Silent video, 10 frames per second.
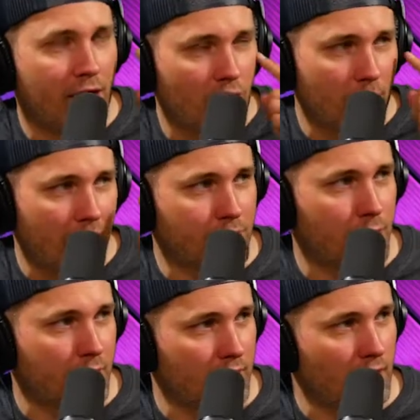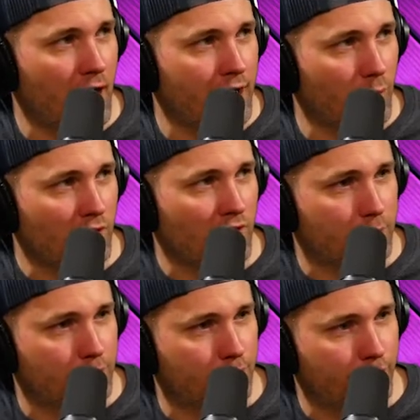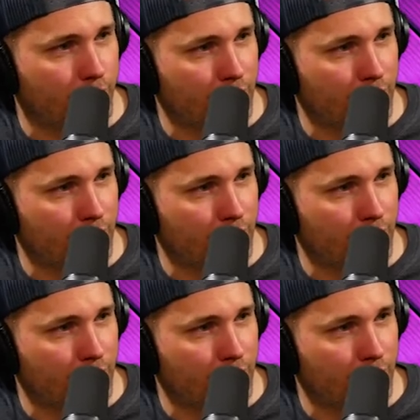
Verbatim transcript: in their mind, they're thinking, I don't want to